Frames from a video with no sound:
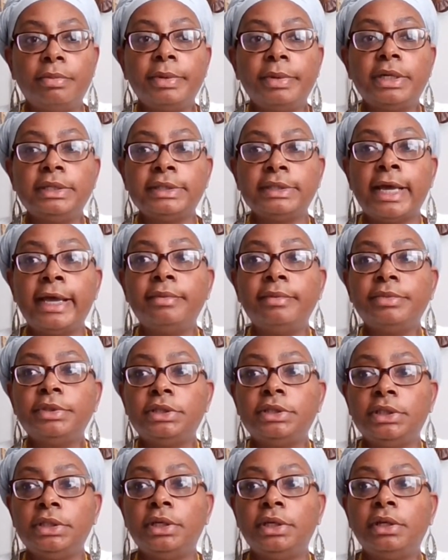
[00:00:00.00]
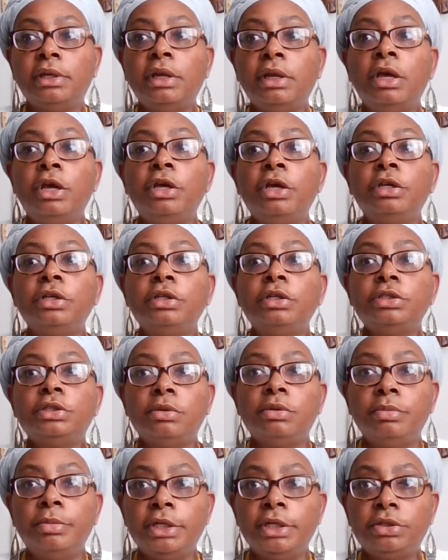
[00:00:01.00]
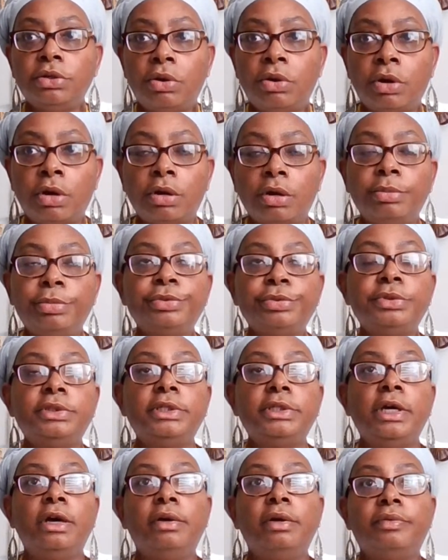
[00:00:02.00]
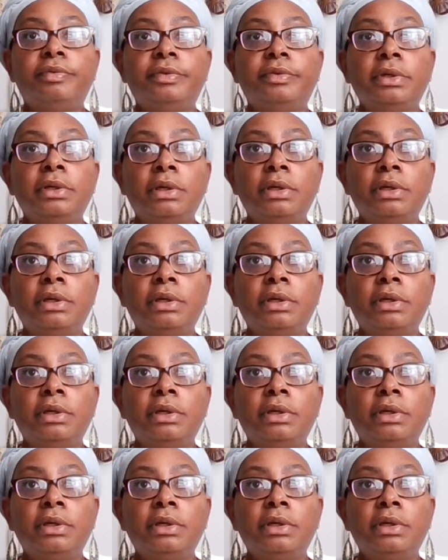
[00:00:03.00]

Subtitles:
because I am seeing so much horrible stuff